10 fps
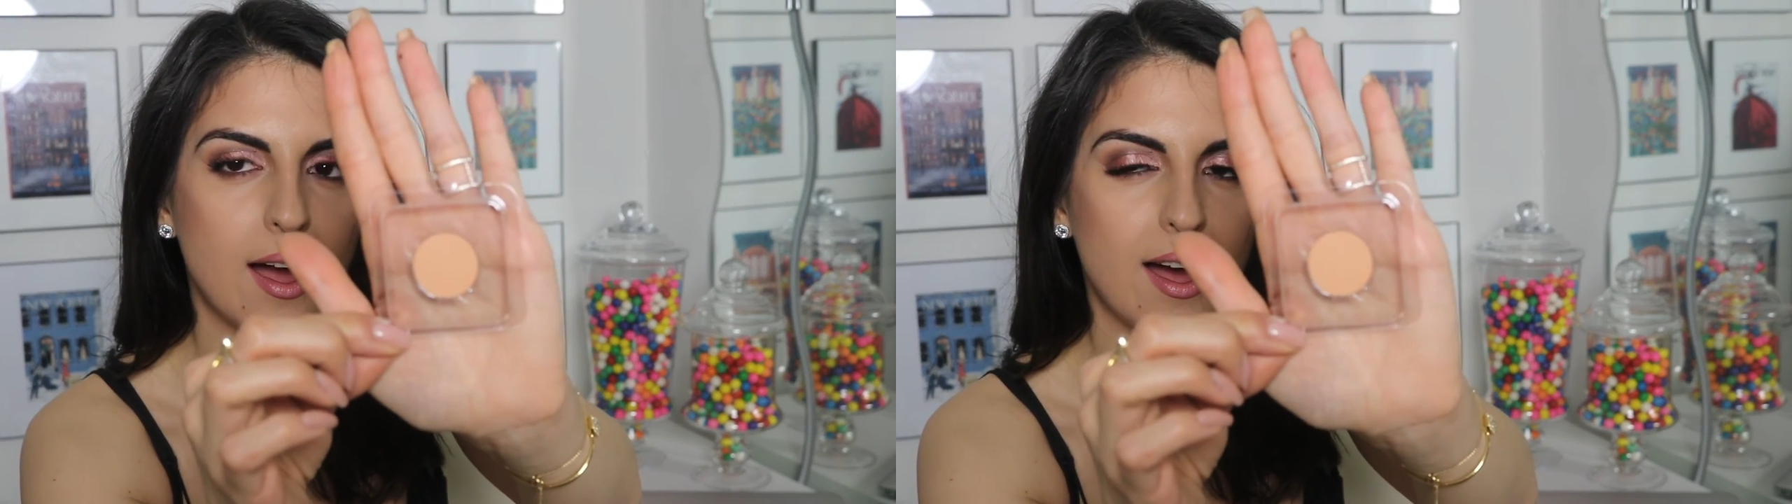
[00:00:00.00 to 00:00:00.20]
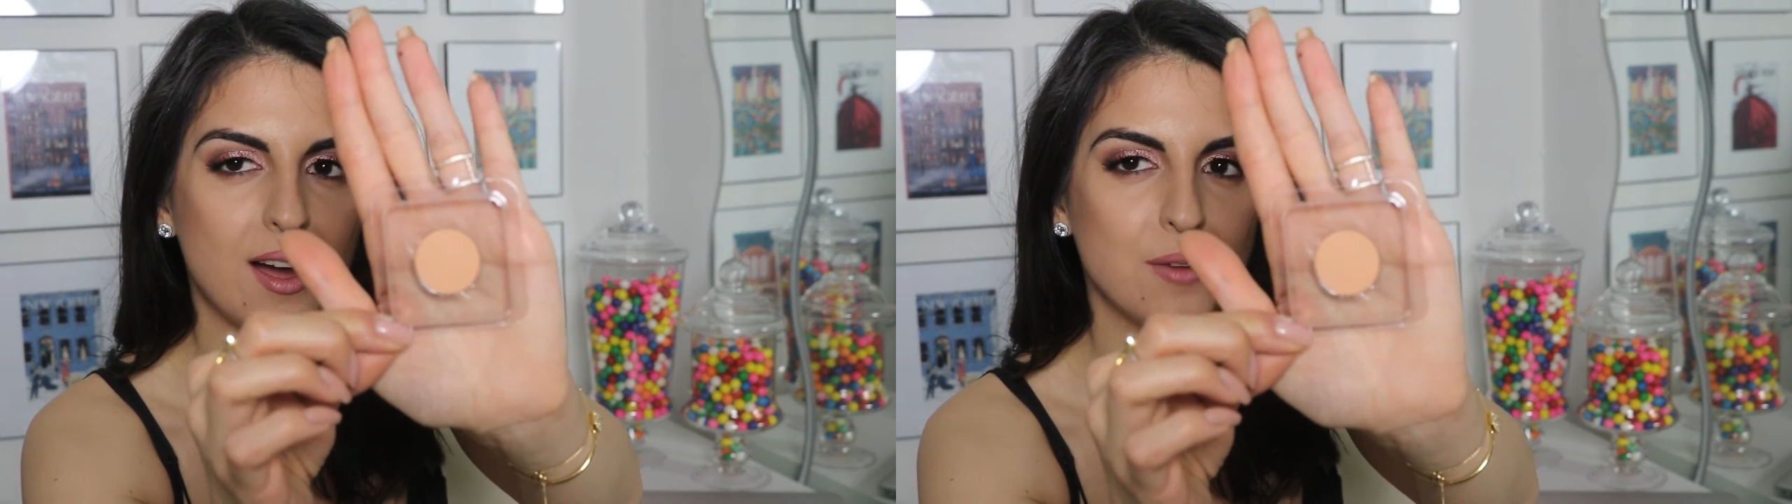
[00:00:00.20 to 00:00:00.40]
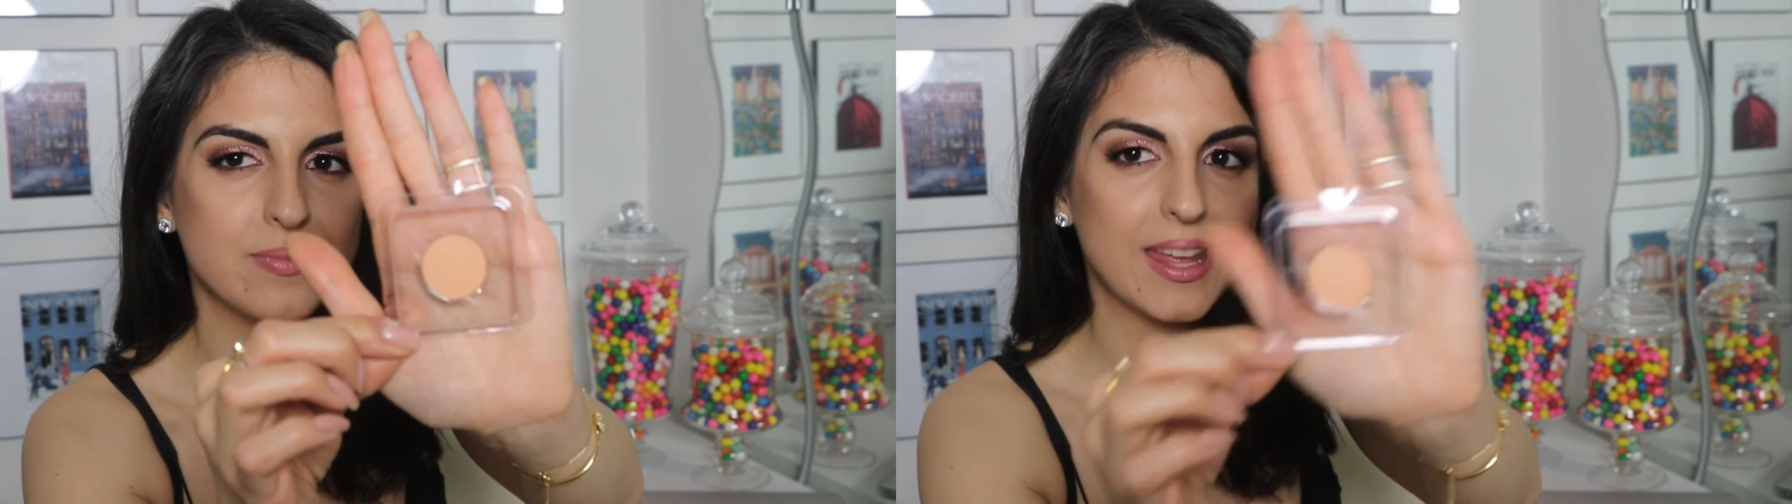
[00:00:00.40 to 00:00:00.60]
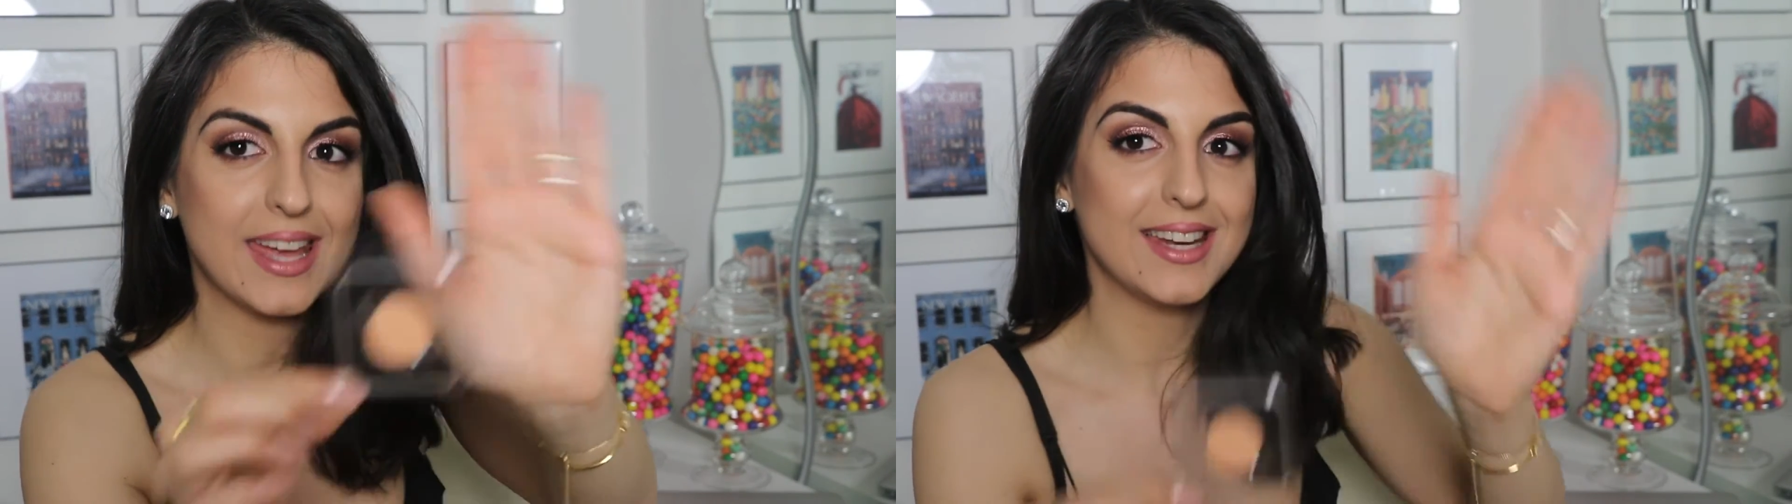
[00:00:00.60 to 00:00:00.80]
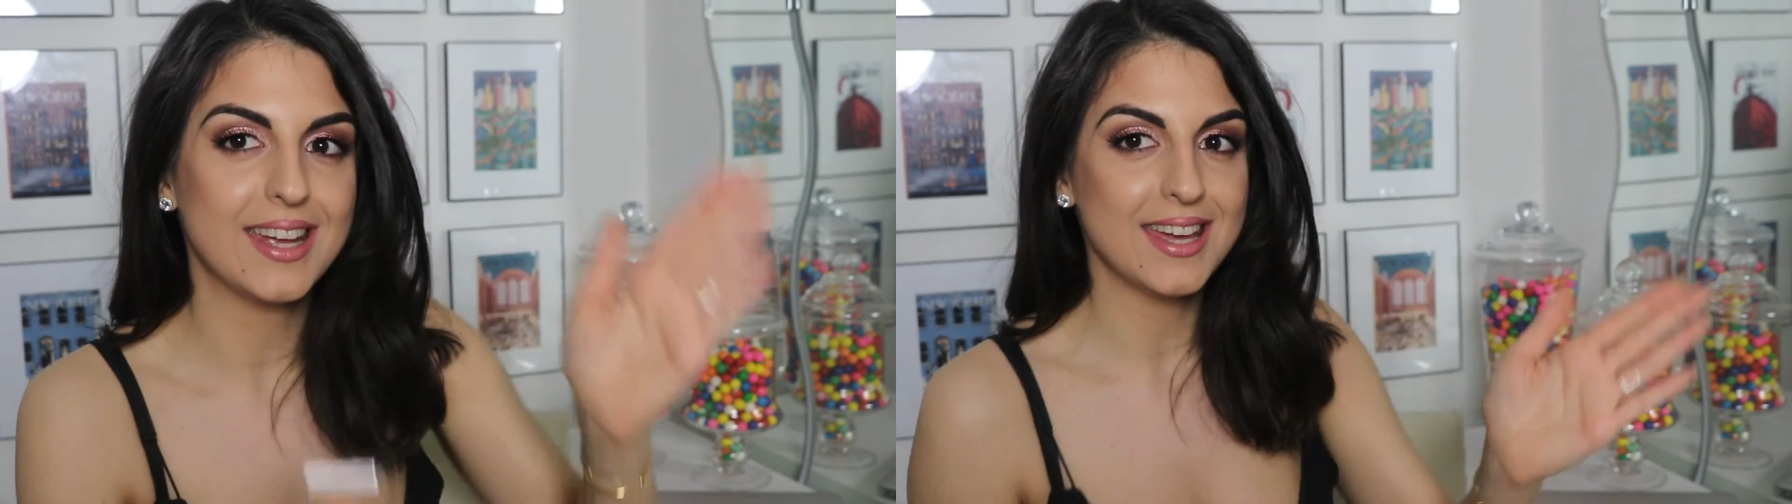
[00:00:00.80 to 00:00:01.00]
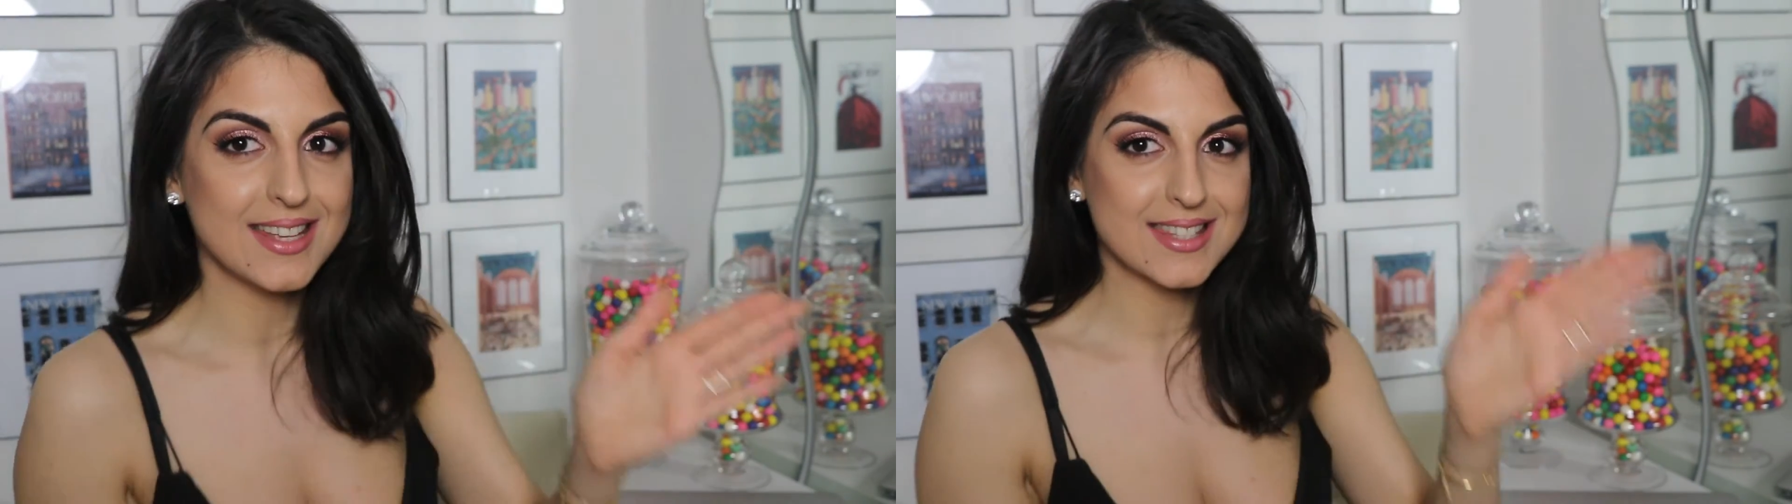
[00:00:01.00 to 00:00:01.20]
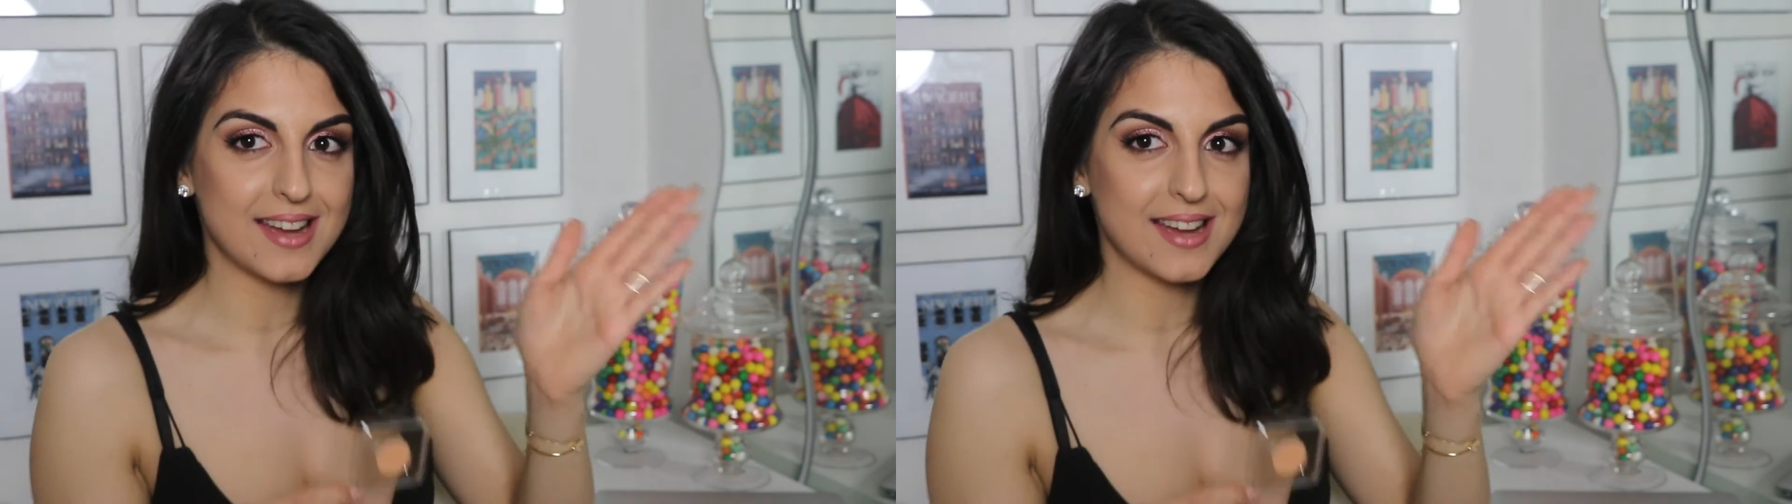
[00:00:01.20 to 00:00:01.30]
It is